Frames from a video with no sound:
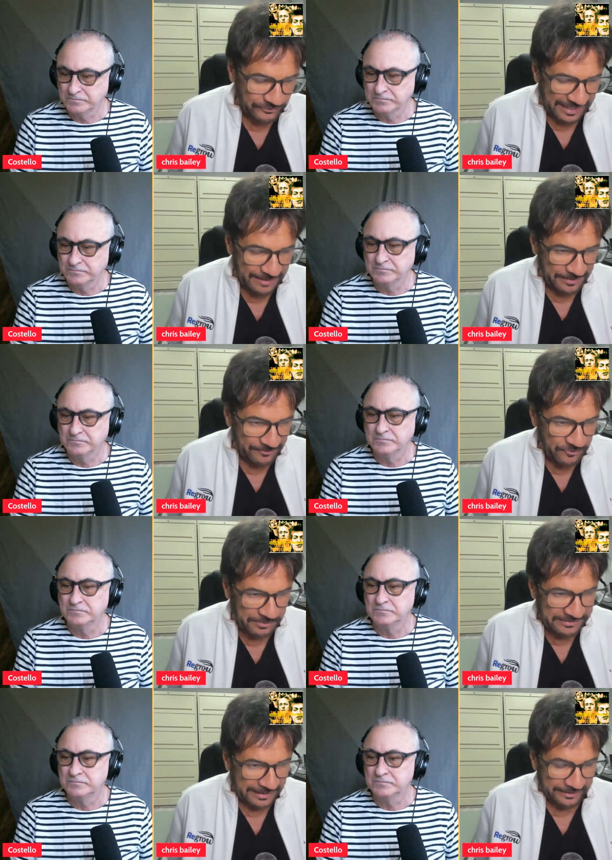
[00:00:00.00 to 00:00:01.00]
Speaker 1: campaign
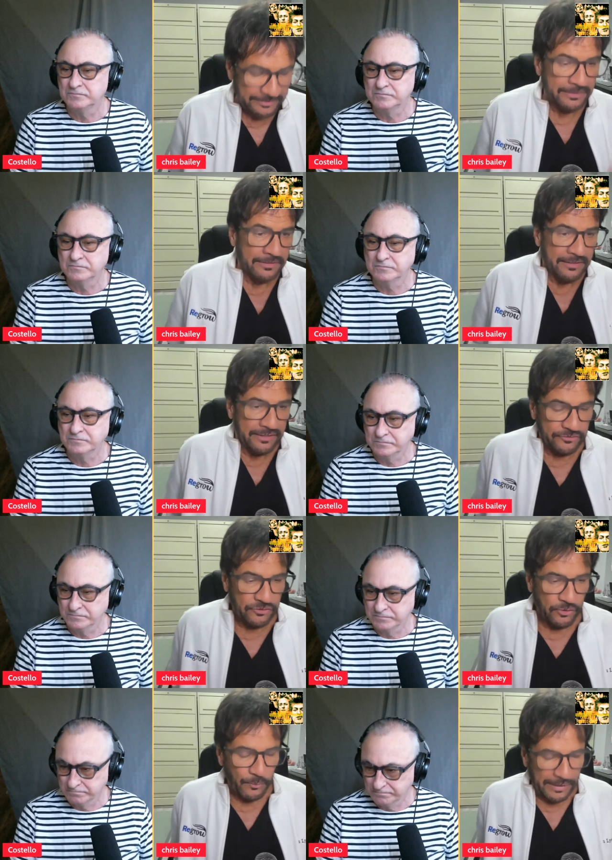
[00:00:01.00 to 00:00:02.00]
would be dead. They're
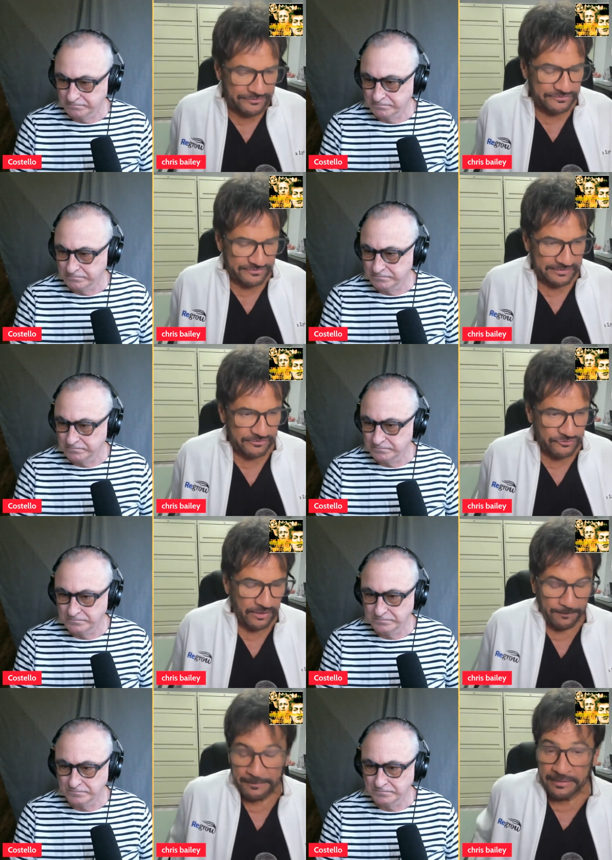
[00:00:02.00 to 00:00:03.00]
going, why does this stick to
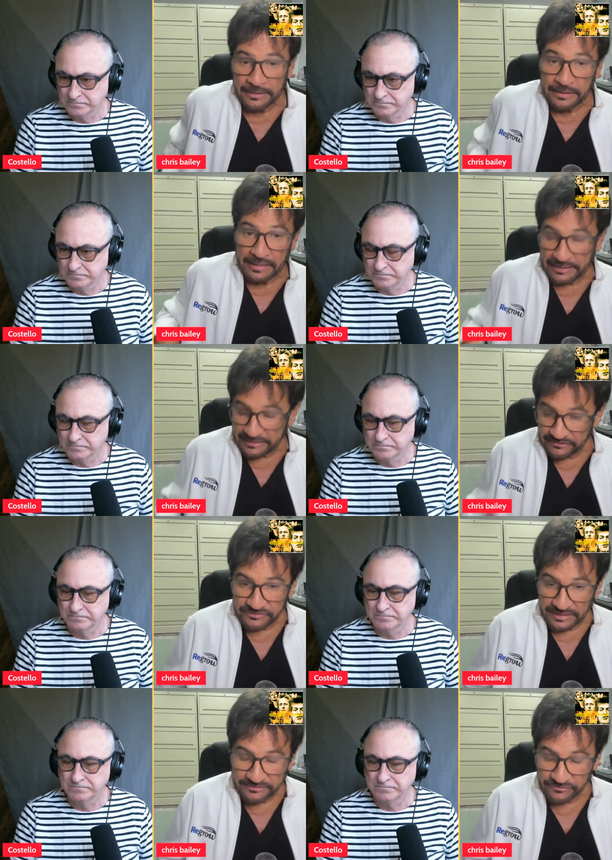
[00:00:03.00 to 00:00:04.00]
Trump? I
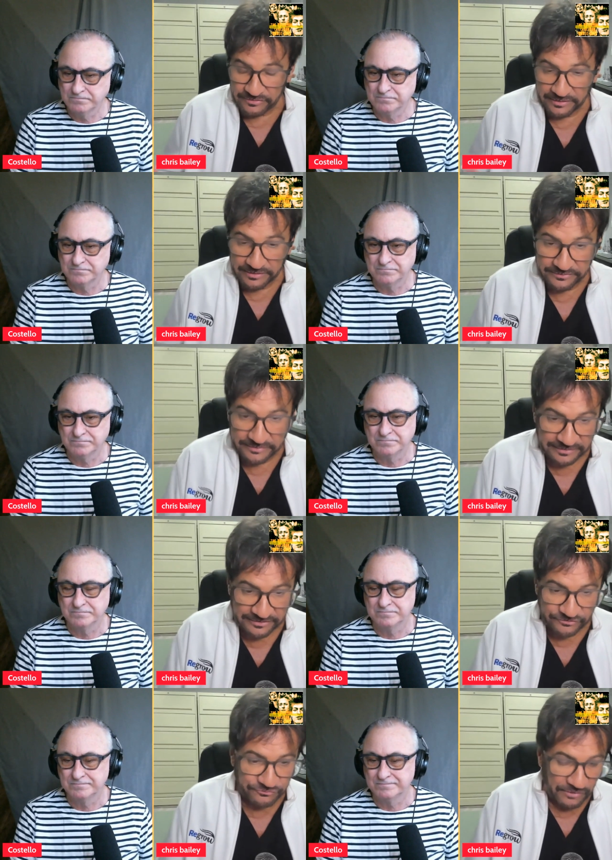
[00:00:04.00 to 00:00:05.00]
guess I never thought that
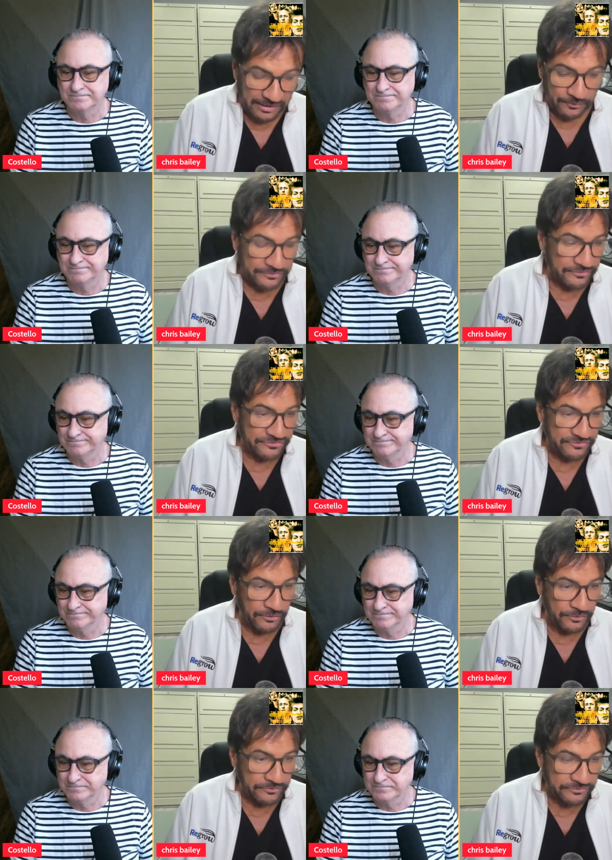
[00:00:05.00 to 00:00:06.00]
his followers are
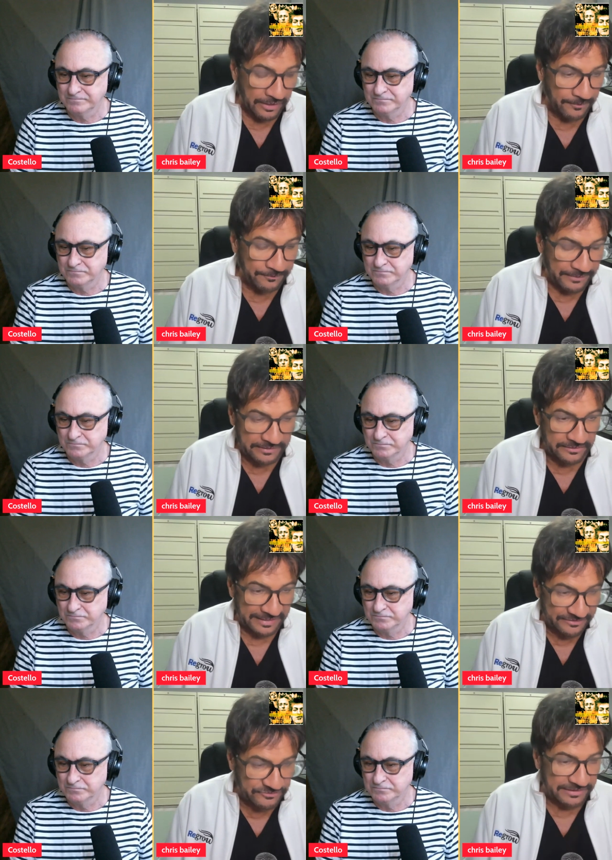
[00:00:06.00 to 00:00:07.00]
so dumb and
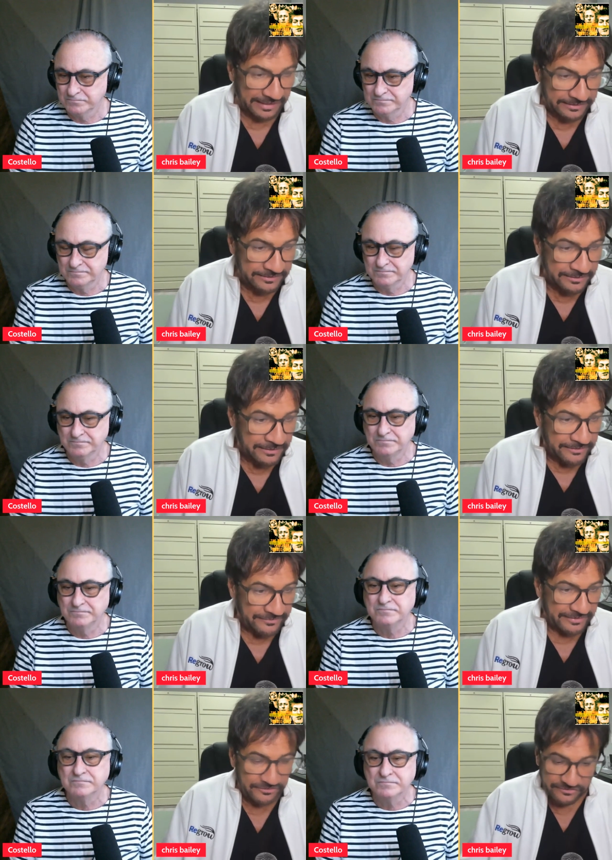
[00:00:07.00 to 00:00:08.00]
uneducated.
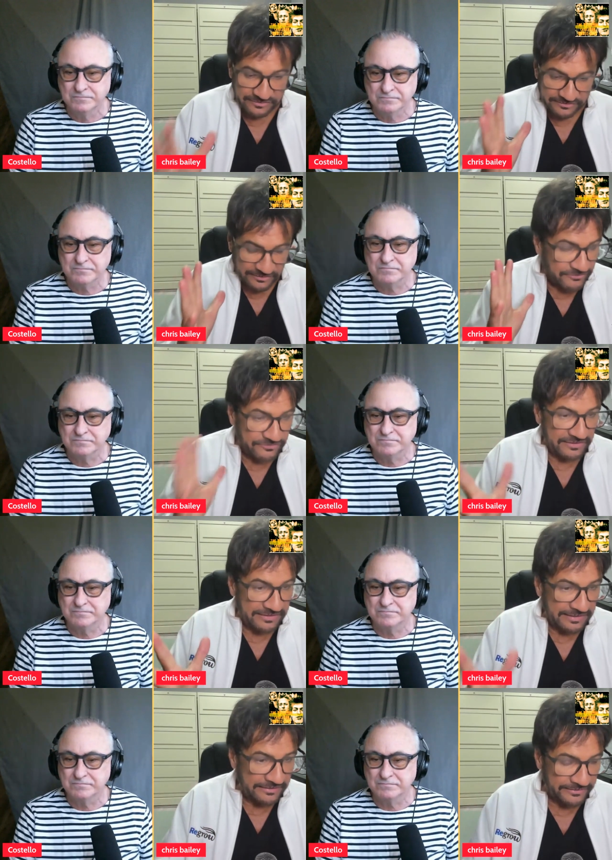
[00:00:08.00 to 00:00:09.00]
They just it didn't
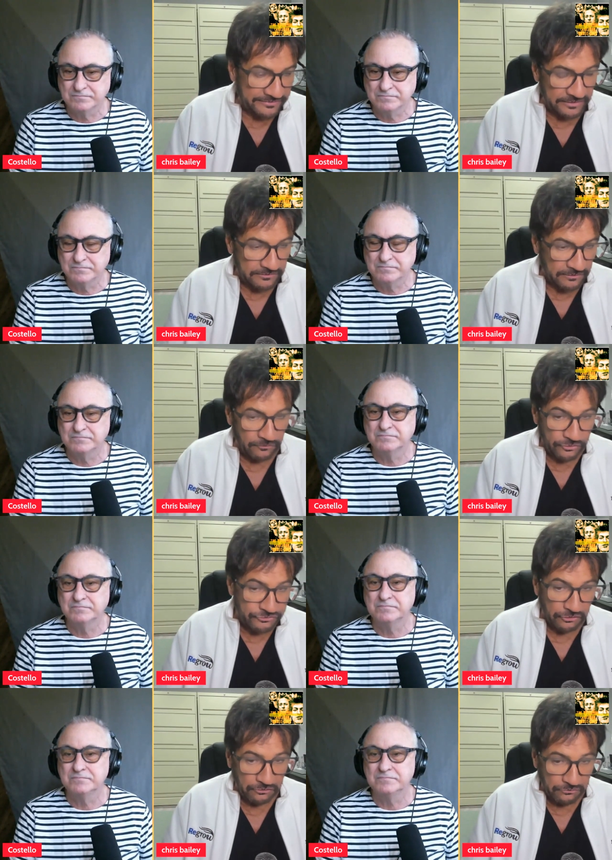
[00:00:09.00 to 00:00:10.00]
sink in. They think it
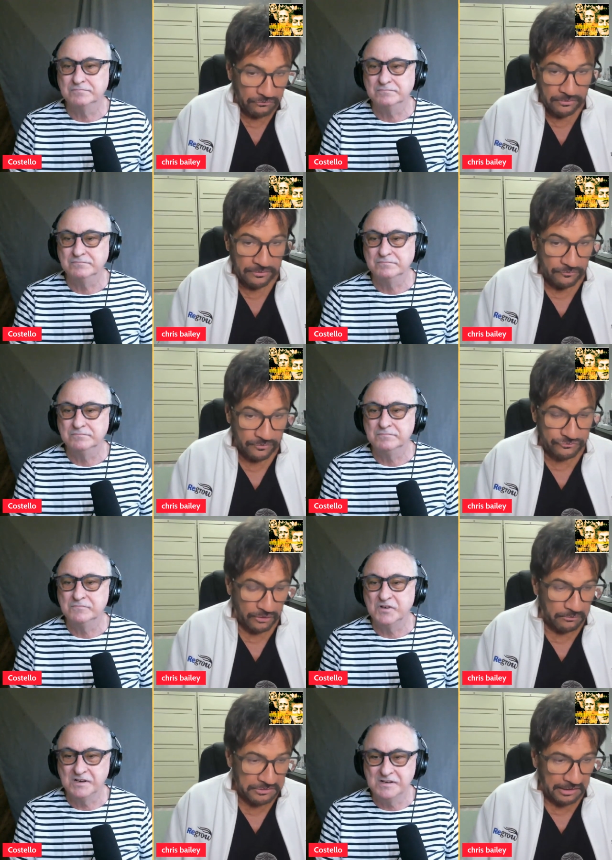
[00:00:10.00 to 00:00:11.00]
was oh, what's
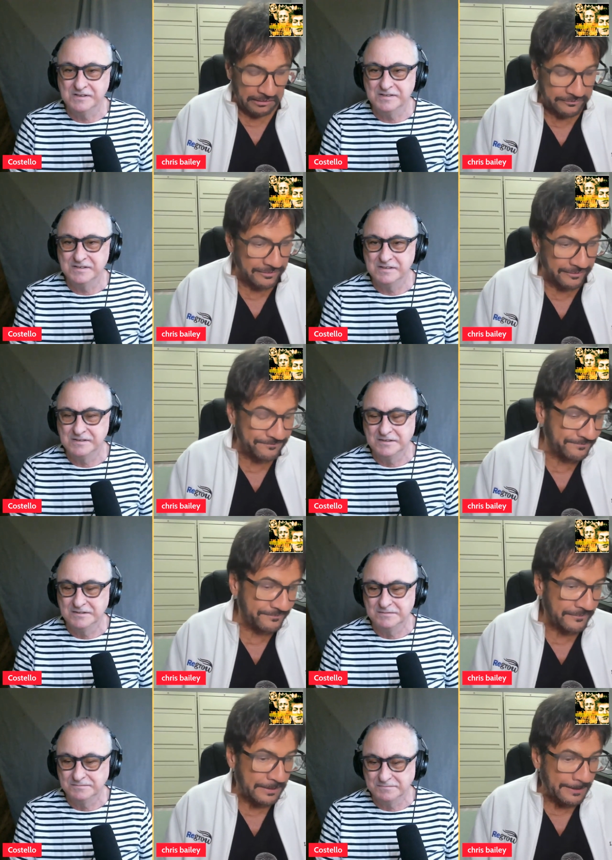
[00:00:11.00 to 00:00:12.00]
wrong with that? You know,
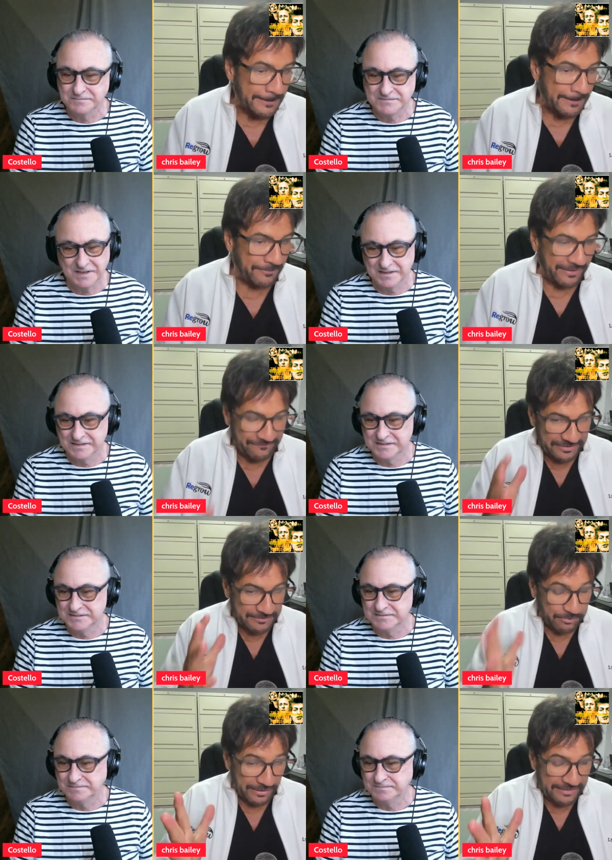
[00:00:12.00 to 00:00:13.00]
if you have
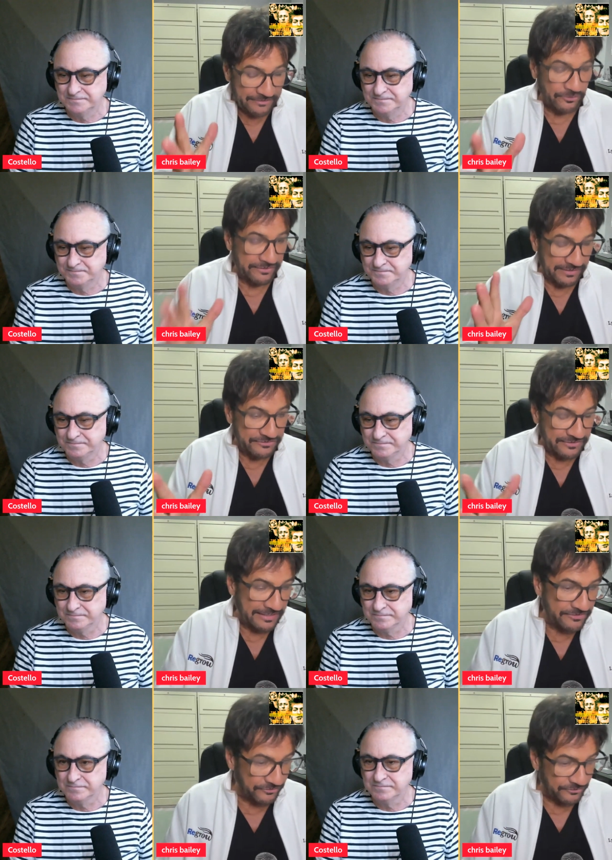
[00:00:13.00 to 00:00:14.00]
any brains or an
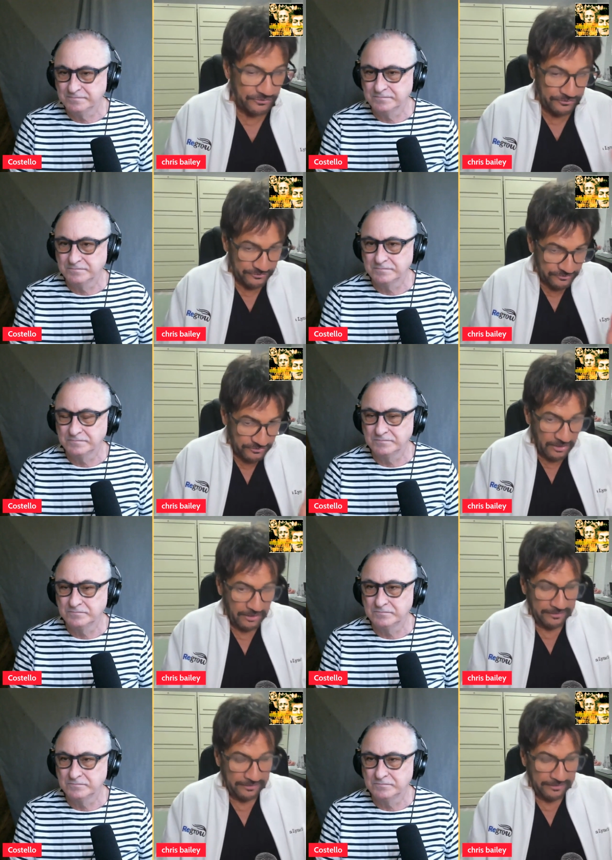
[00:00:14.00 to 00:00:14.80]
education, you're you're gone.